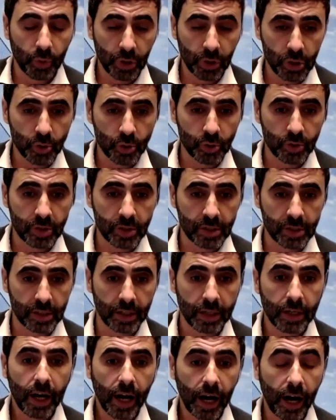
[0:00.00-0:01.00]
regions
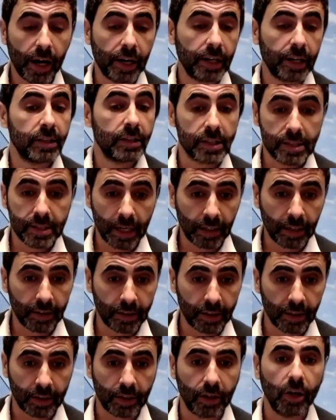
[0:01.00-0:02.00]
are in the
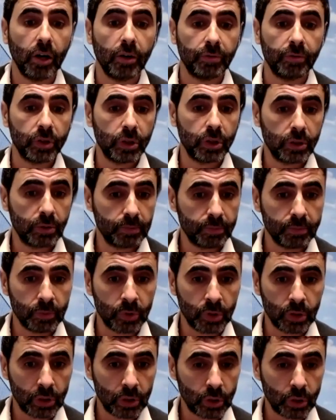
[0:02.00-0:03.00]
center of
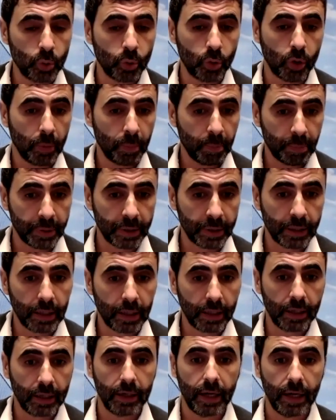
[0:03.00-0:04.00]
Europe
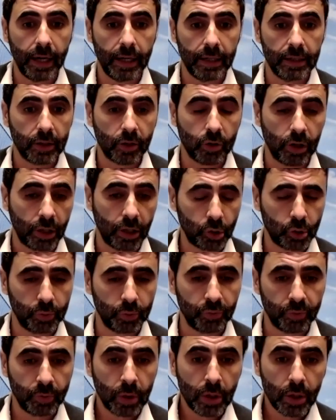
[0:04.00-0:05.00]
and the
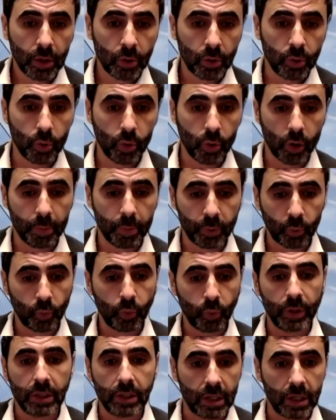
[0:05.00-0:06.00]
connection Europe
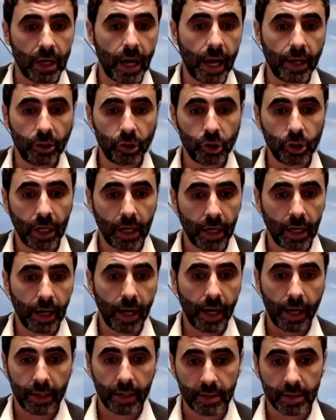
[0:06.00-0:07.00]
with Asia
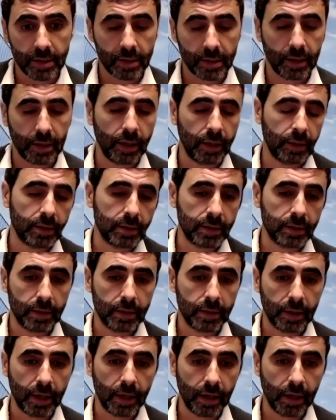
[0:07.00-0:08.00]
and
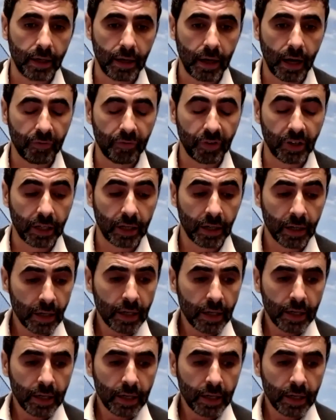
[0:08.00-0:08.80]
Africa.